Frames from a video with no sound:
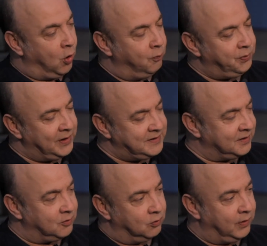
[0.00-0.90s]
all
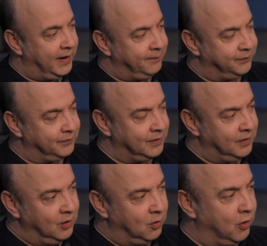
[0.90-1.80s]
political
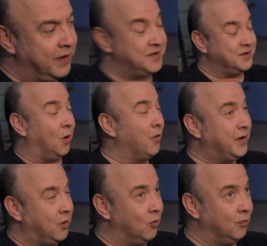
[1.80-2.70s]
or
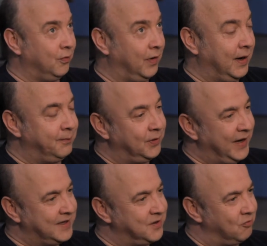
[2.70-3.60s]
historical
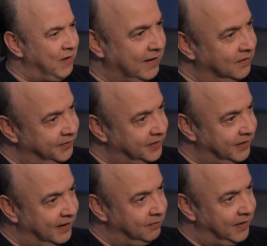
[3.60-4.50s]
plays are
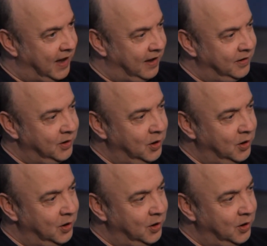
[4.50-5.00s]
relevant in that